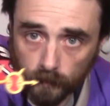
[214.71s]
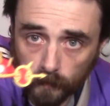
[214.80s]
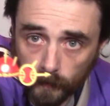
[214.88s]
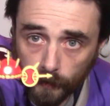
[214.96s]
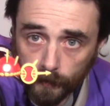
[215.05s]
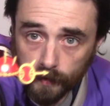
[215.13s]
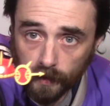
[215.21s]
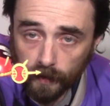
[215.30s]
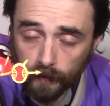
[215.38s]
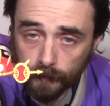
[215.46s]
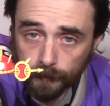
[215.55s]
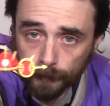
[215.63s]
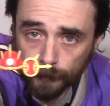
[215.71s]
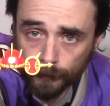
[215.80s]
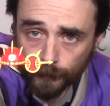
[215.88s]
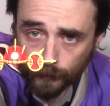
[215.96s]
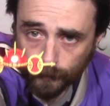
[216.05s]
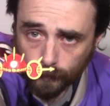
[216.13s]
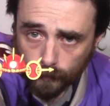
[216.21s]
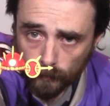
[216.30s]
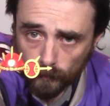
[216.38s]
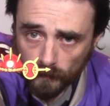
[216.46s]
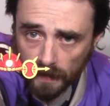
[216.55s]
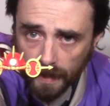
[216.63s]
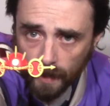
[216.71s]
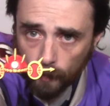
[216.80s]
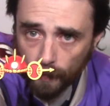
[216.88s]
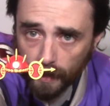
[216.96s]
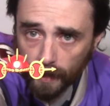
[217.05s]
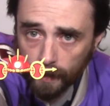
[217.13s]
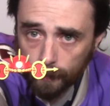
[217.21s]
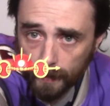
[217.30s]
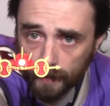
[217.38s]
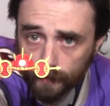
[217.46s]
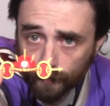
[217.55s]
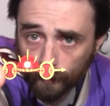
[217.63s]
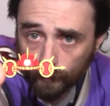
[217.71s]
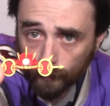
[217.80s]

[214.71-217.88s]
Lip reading: There's the helmet headpiece